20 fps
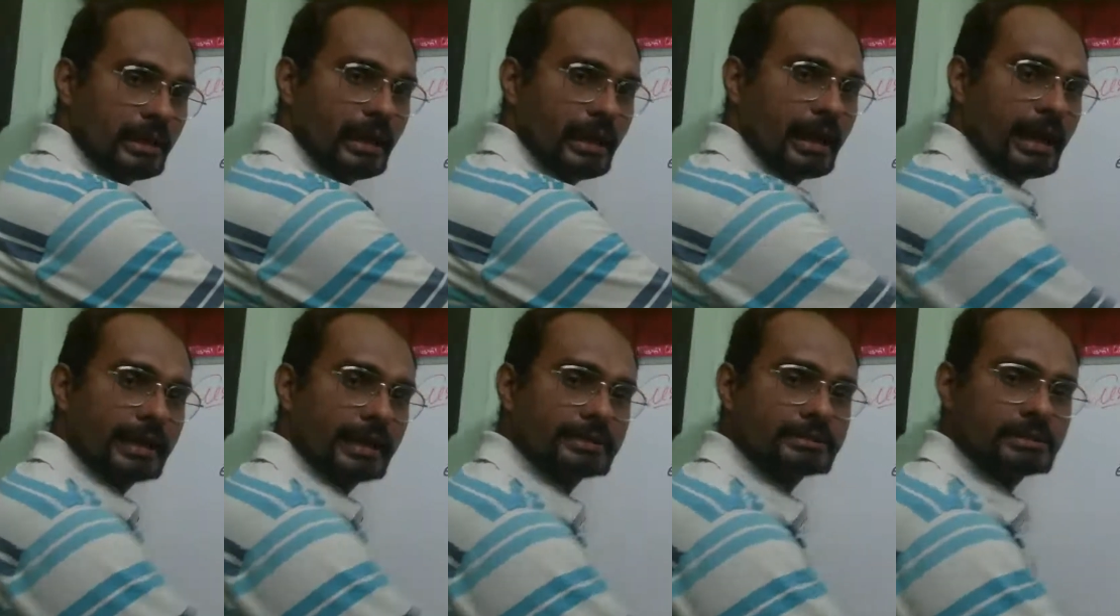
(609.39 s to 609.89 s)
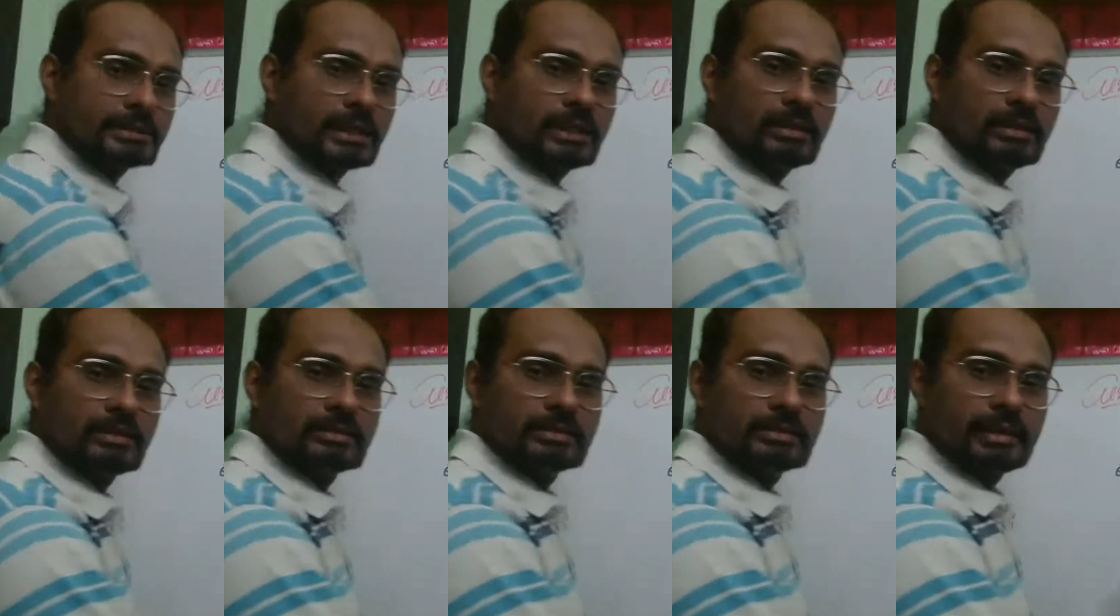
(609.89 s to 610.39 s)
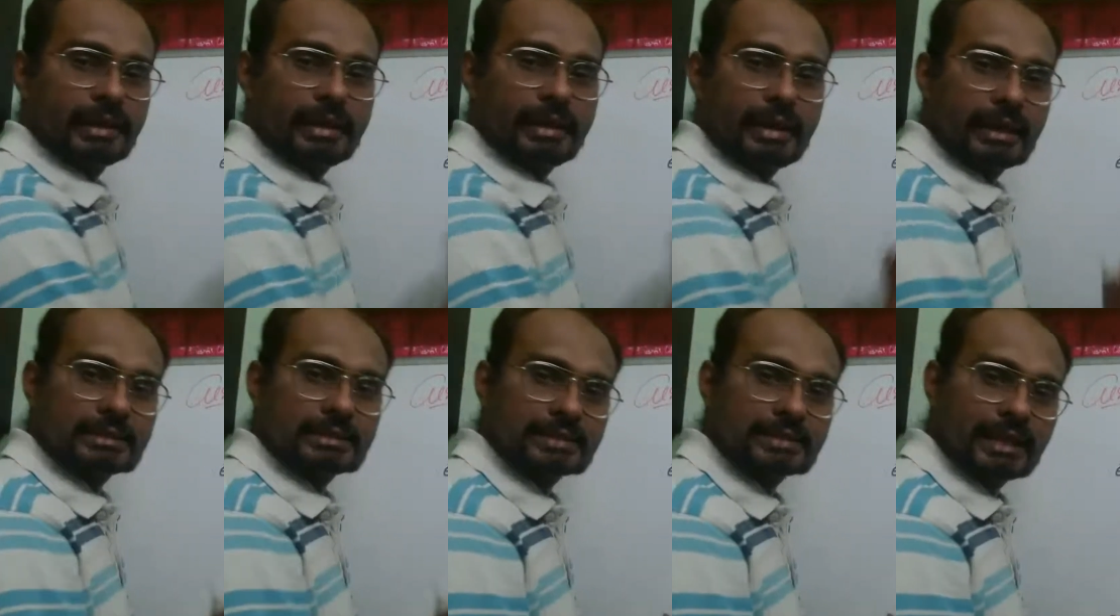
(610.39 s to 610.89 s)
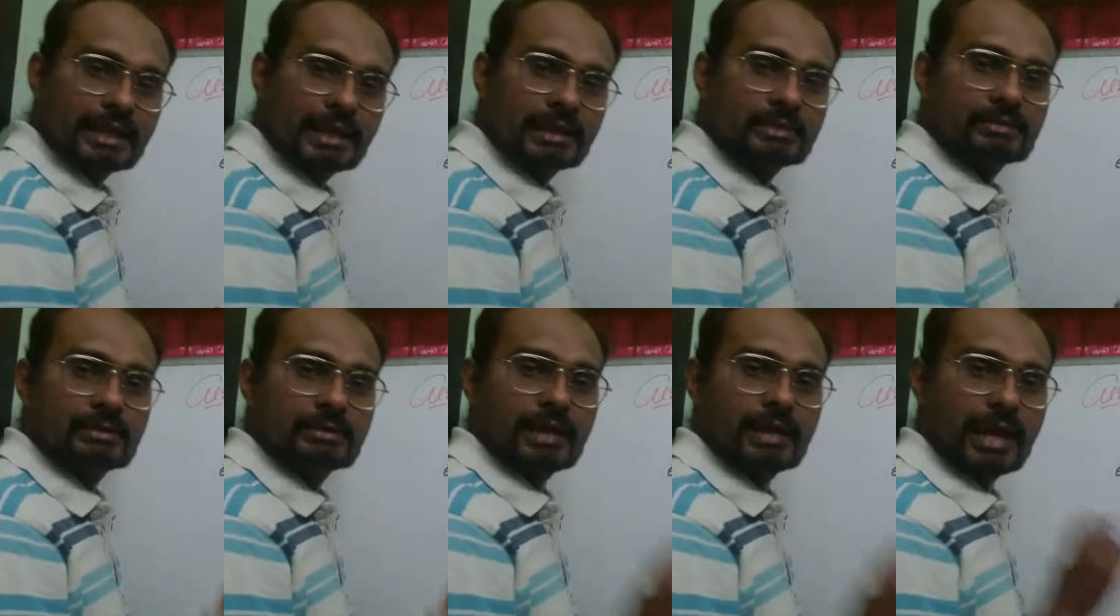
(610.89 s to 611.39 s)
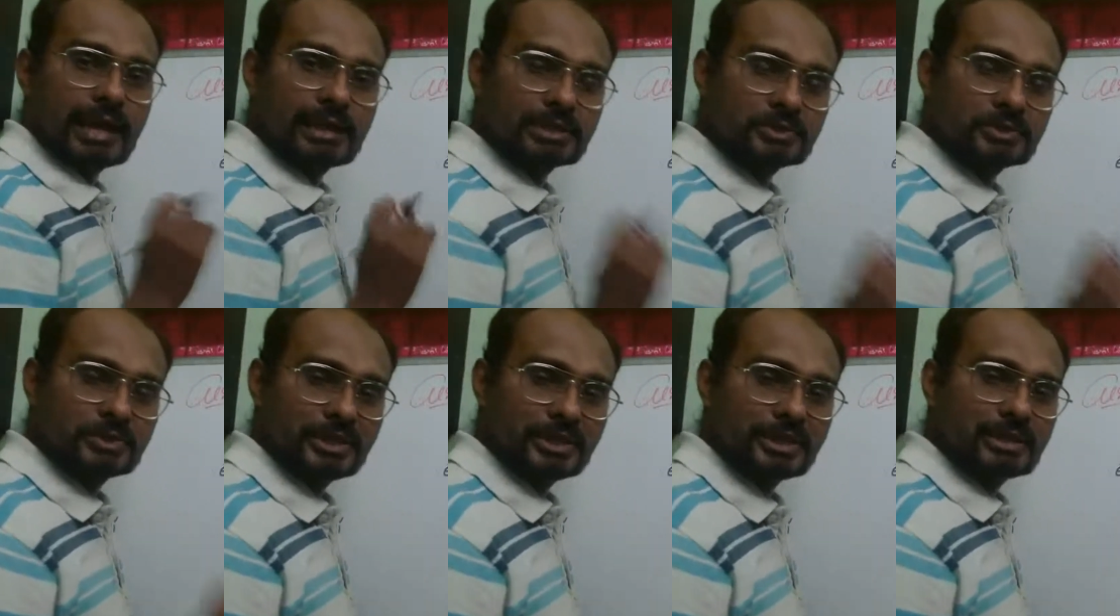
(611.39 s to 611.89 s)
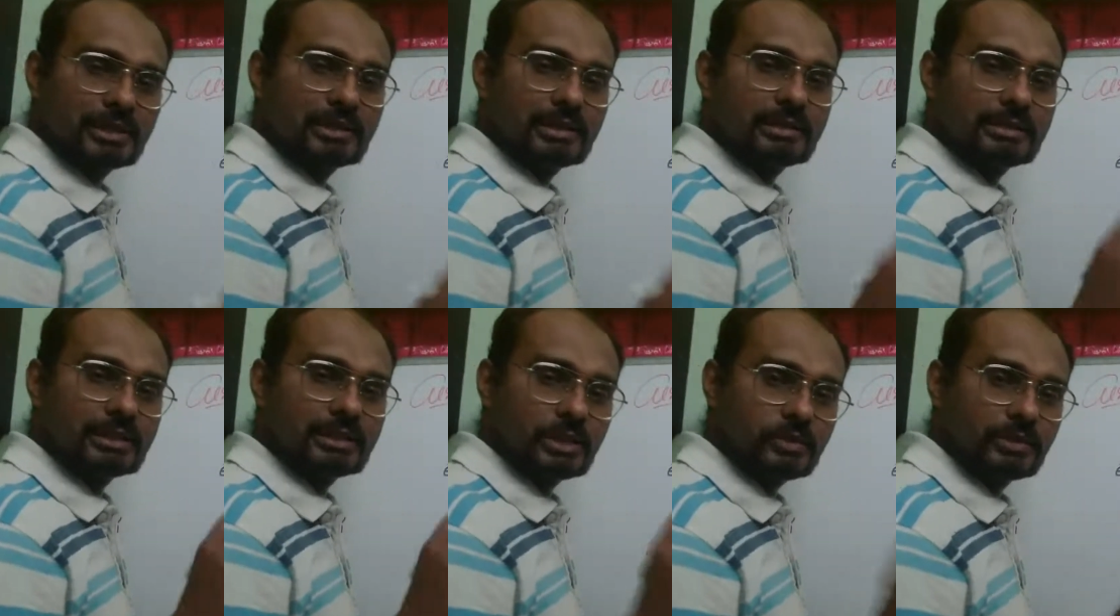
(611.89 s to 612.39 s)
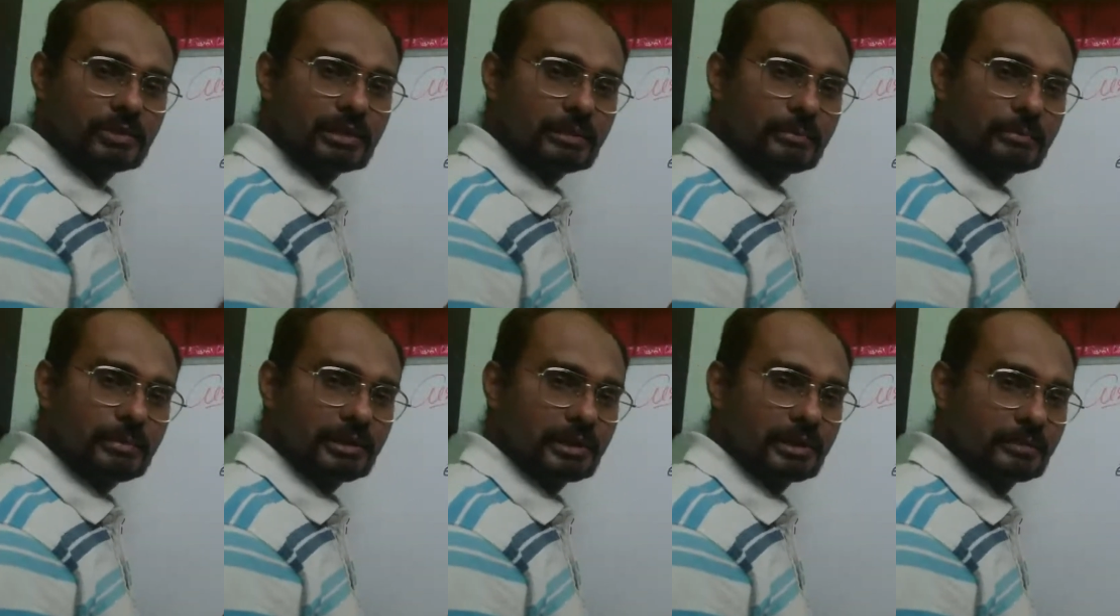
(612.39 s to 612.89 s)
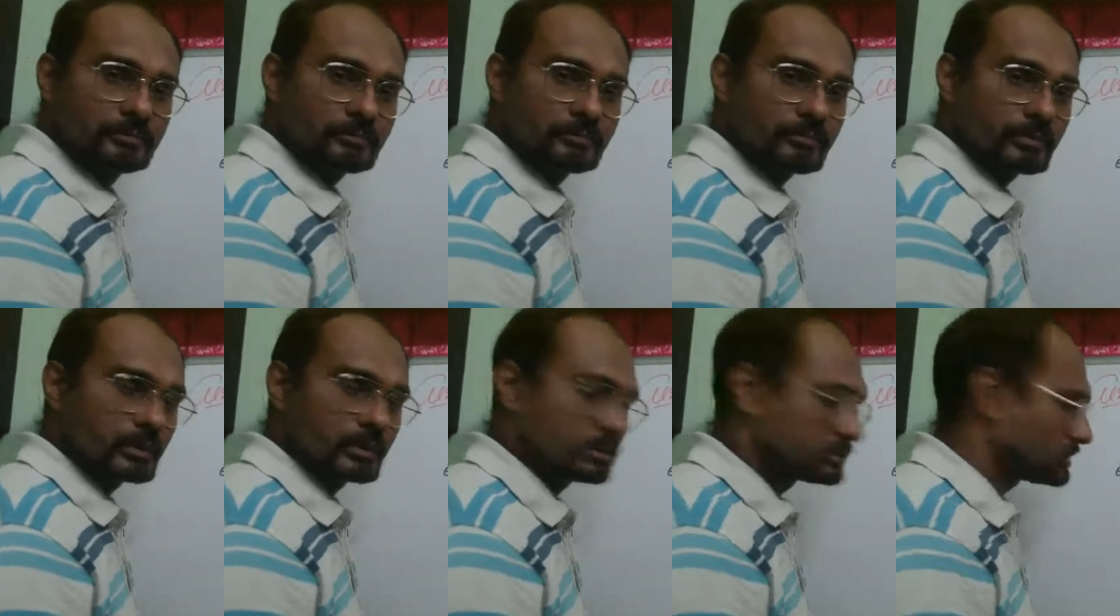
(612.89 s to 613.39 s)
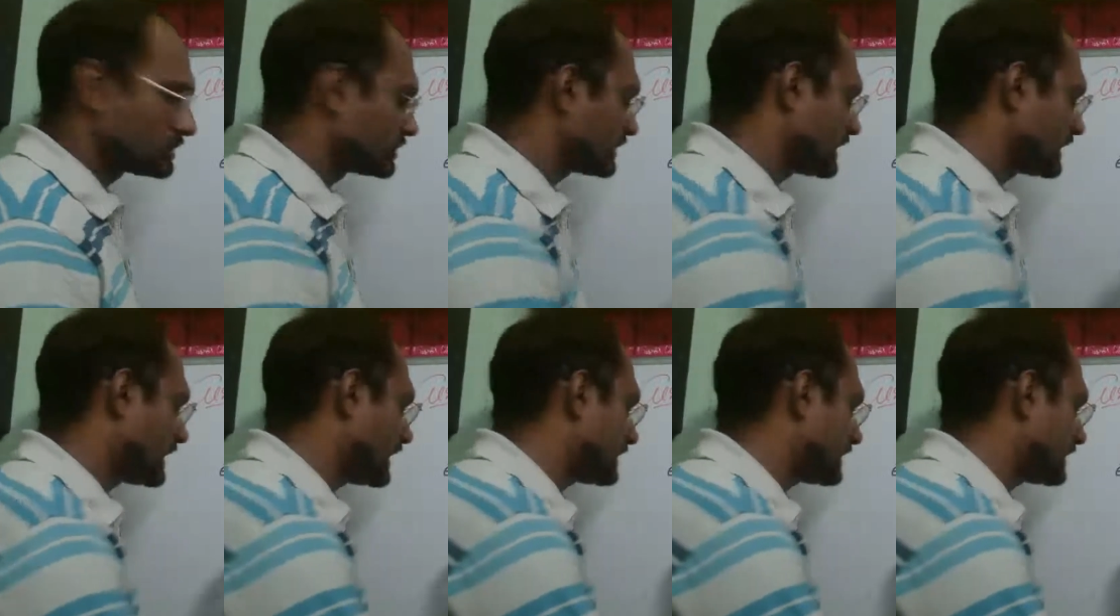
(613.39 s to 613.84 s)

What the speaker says: until they attain electrical equilibrium. So there are